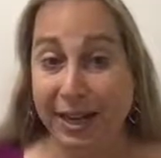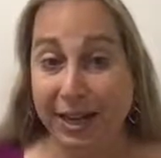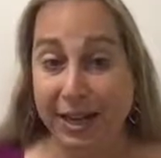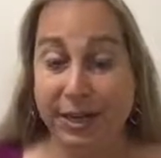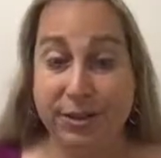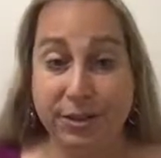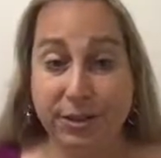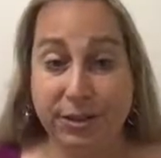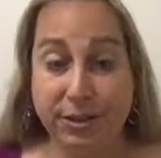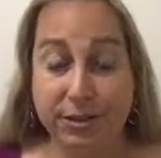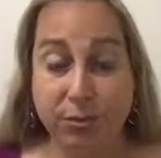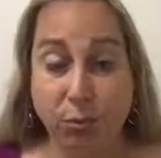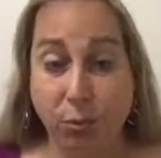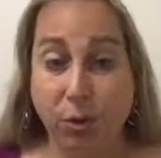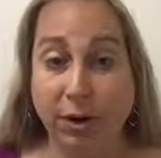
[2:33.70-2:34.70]
h
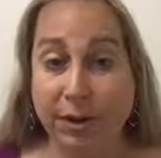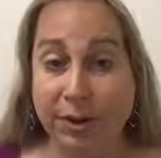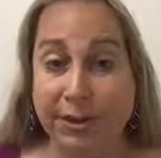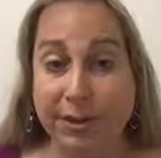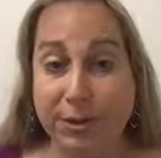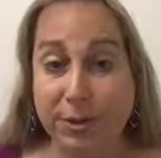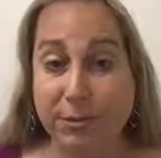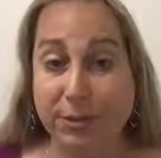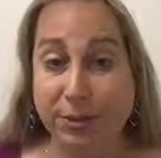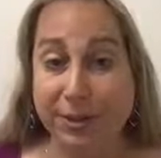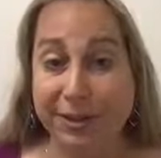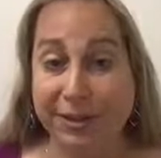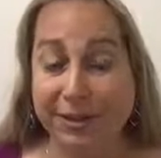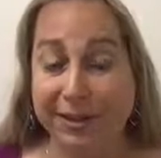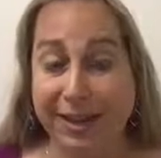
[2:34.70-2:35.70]
is one at this point.
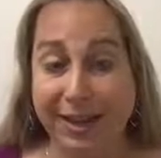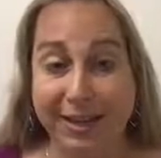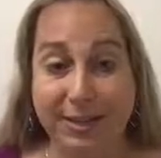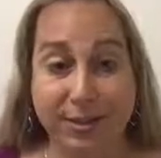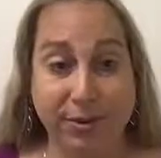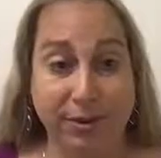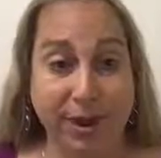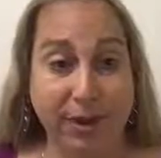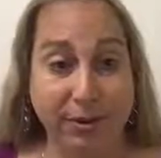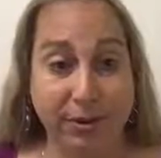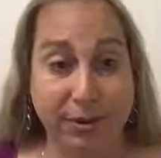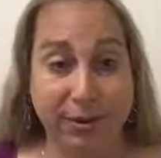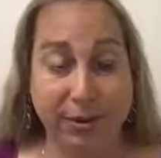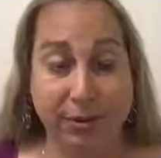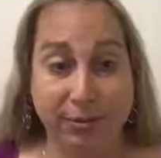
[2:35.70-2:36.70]
And so that
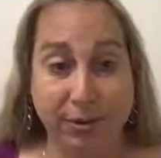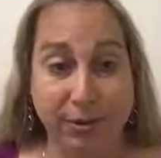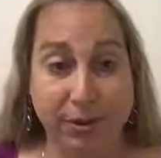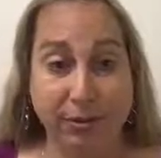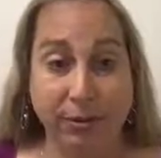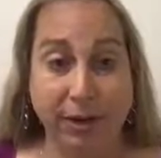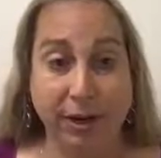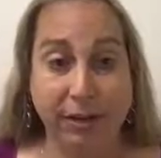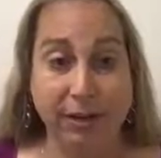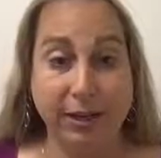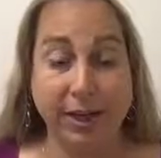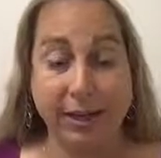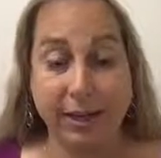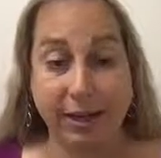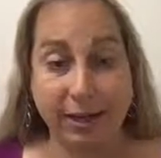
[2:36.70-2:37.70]
works out really well.
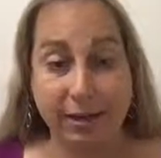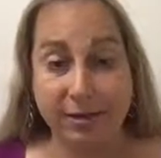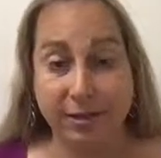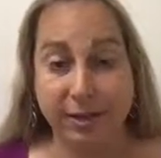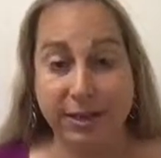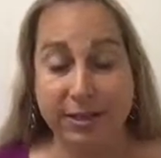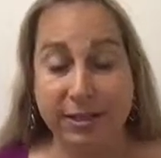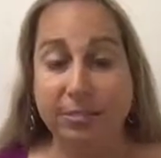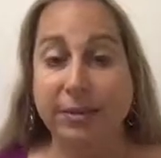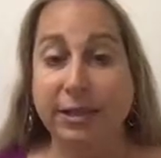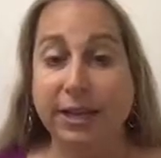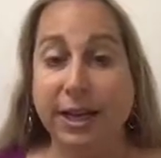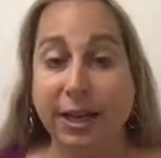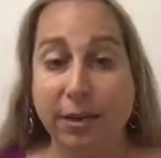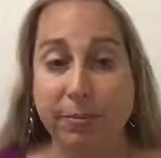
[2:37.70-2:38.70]
And then I also get something
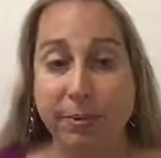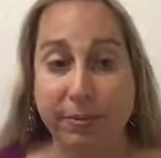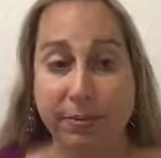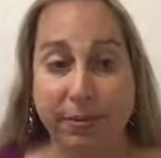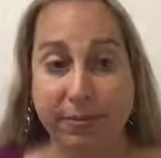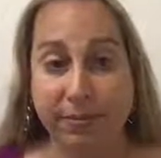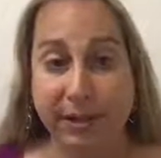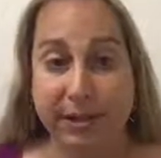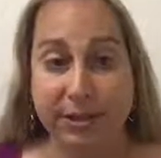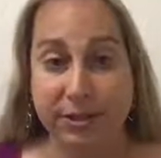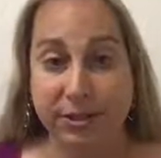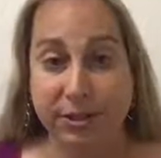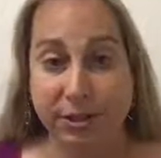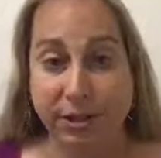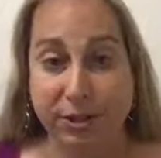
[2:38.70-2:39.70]
to help me with the phase
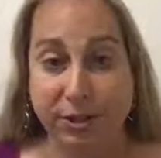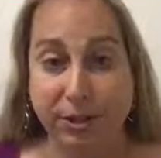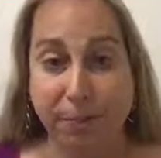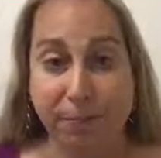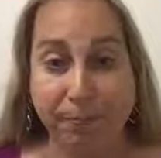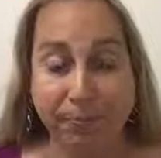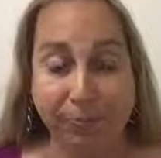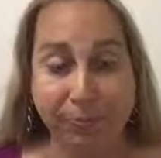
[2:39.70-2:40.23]
discussion.